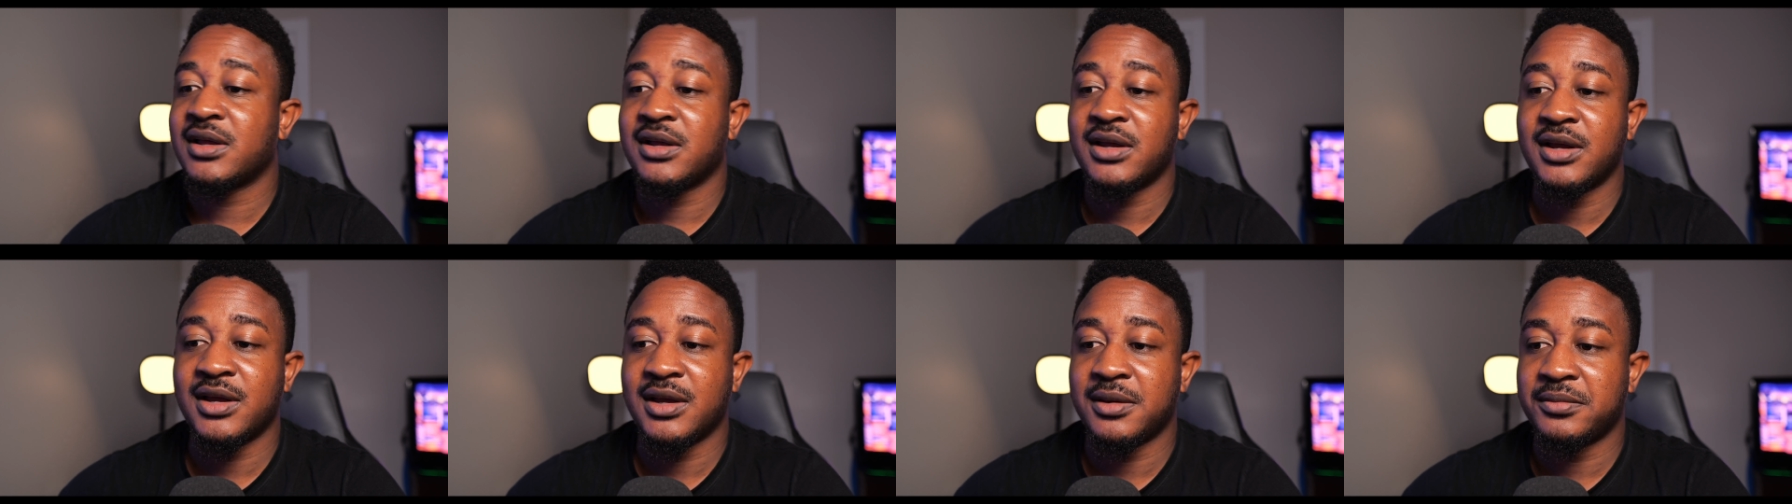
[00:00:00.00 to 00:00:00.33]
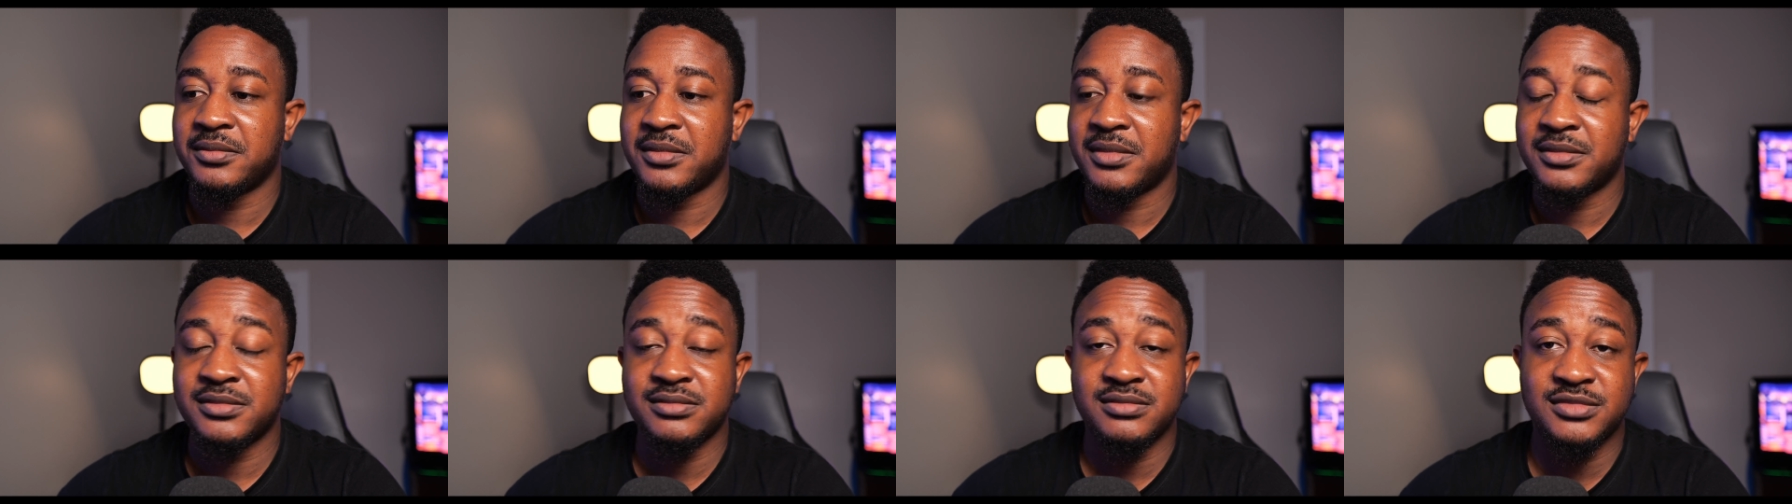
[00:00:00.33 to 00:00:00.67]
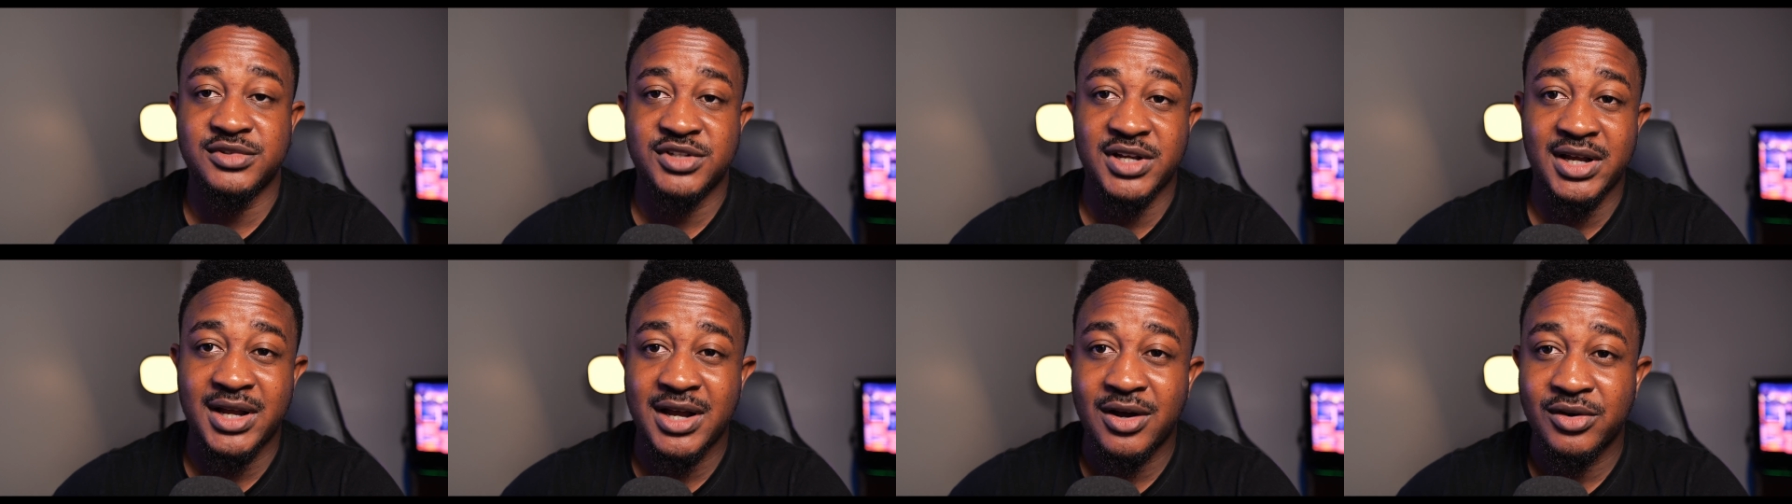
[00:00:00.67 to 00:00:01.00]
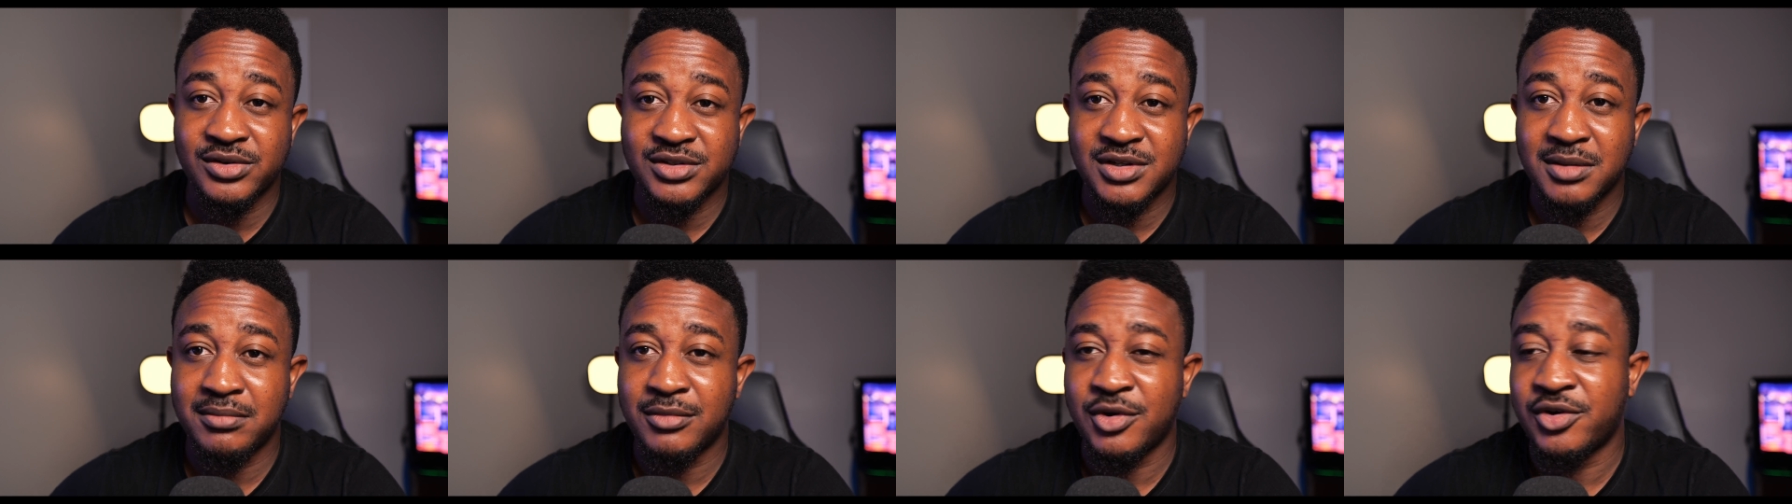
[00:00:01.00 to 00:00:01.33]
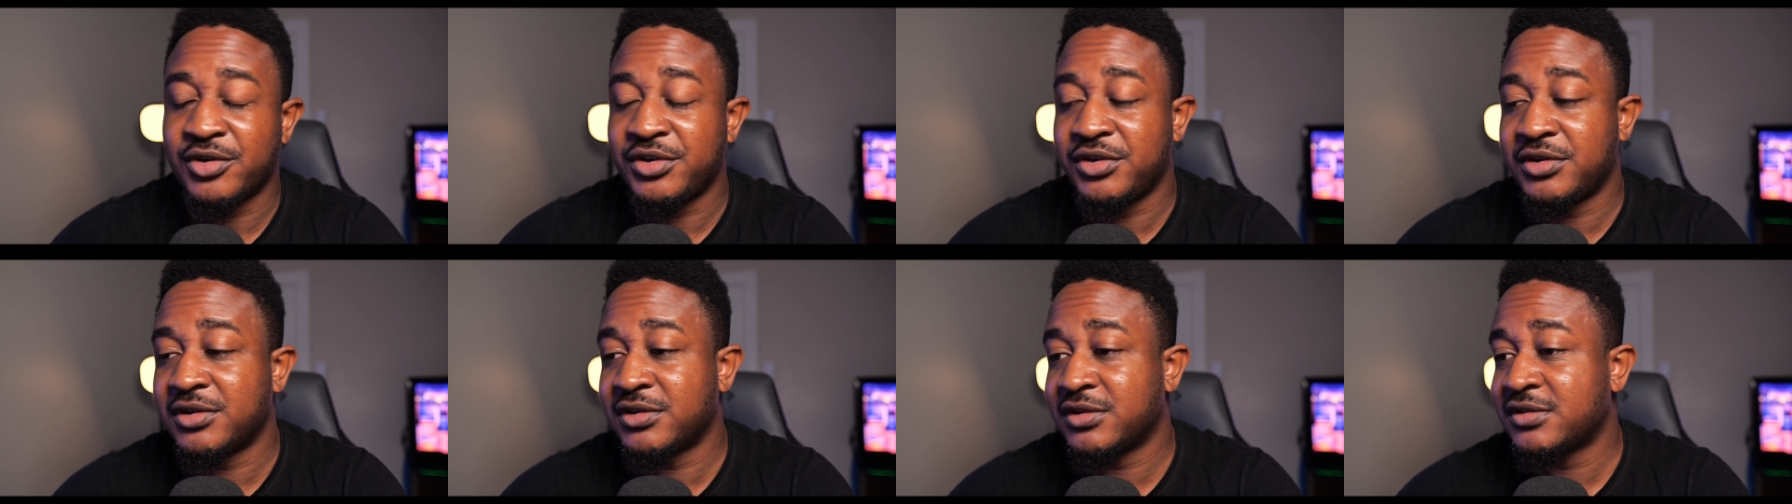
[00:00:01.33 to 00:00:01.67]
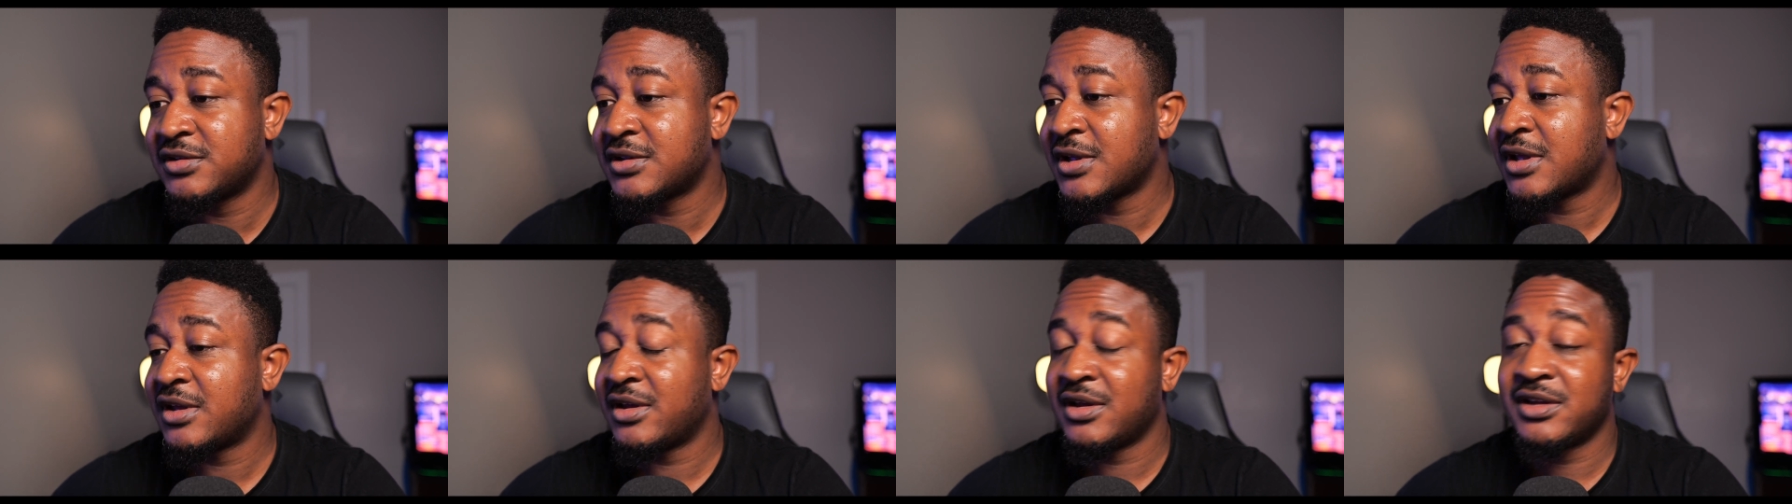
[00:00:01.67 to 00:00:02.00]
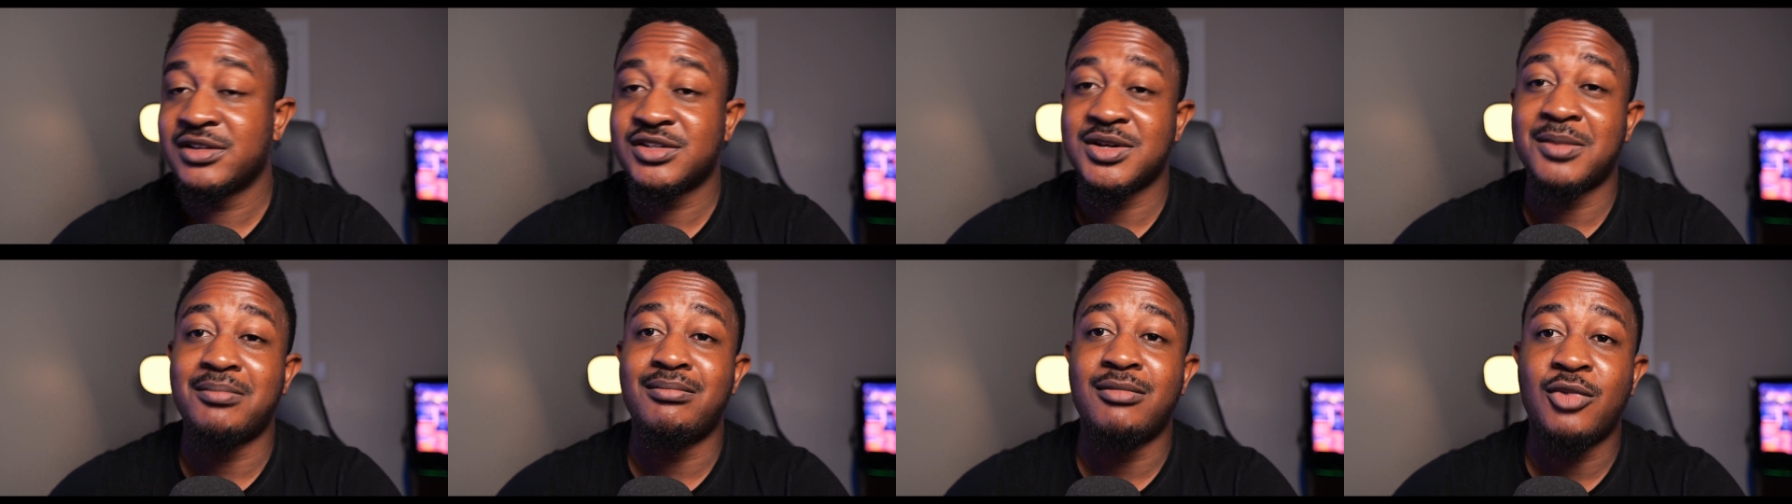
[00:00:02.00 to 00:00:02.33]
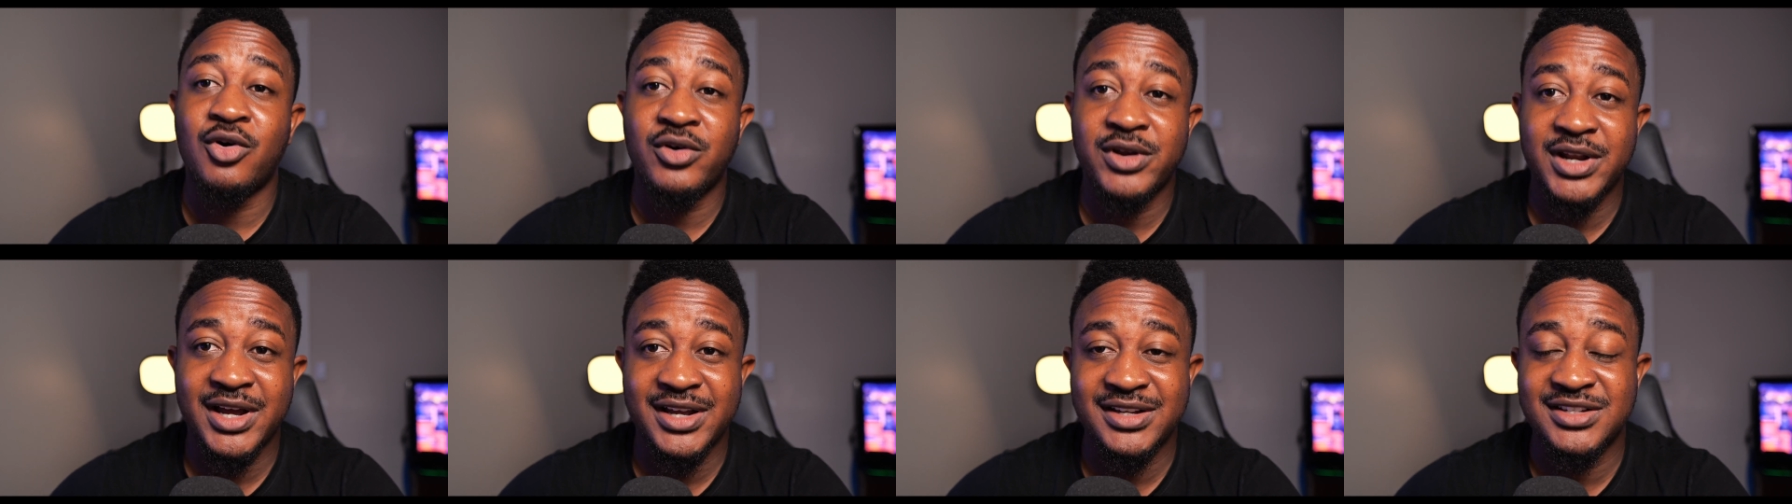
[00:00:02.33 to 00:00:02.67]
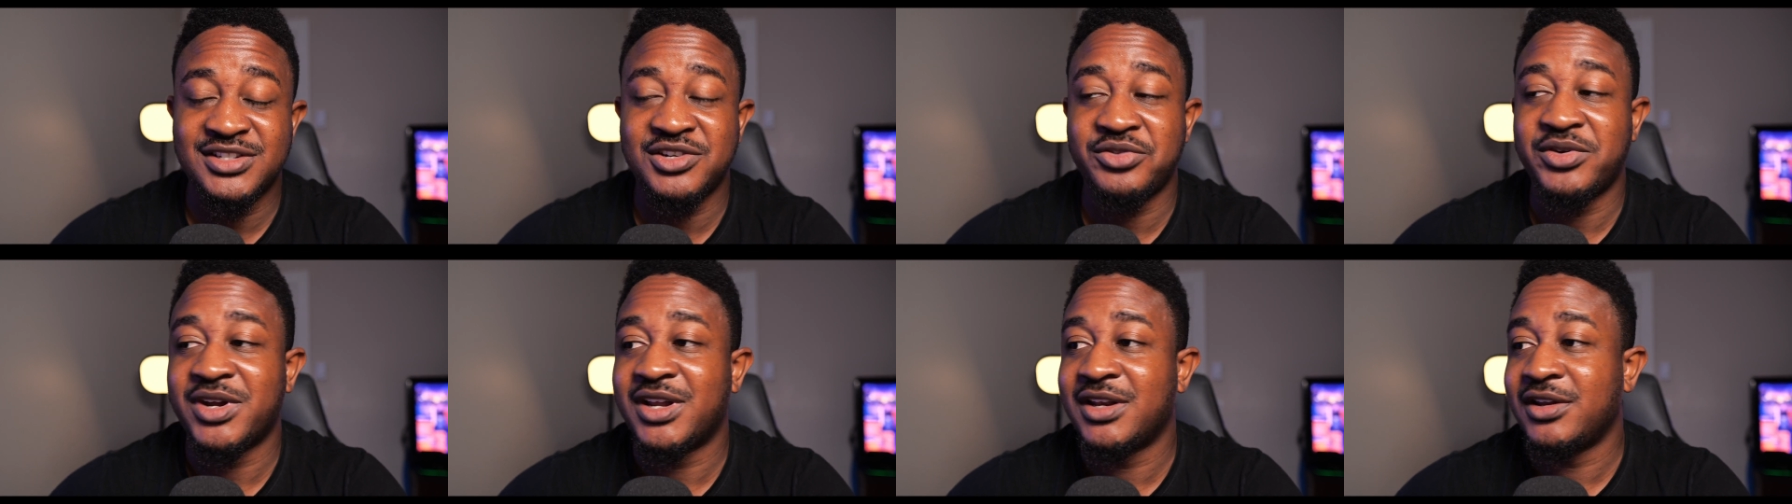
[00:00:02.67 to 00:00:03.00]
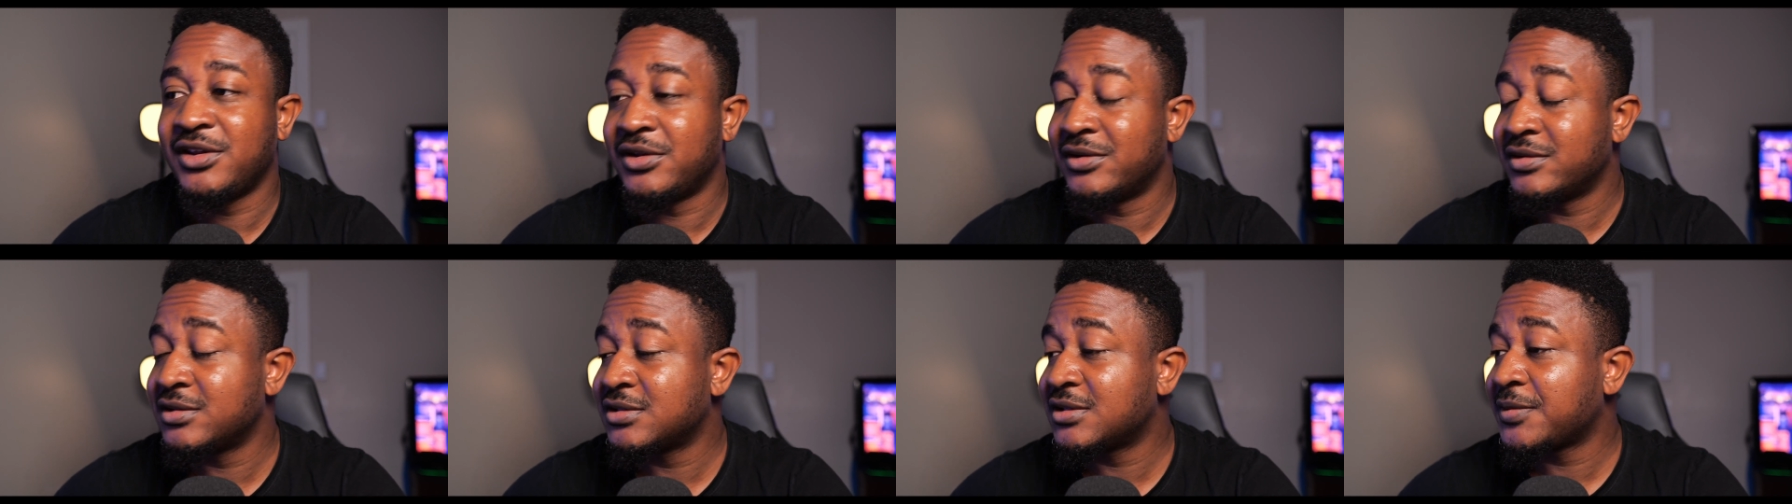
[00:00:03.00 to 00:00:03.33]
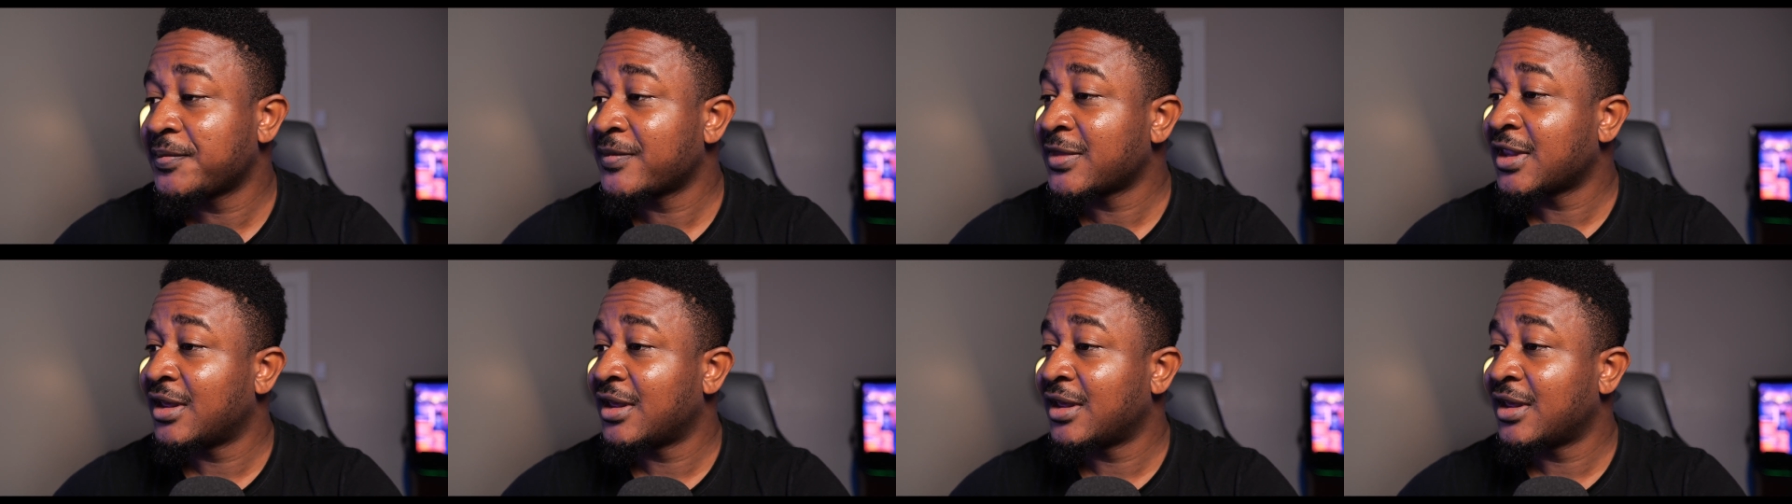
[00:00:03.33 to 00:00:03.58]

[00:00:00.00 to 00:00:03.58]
um check out some more news some more Nigerian news.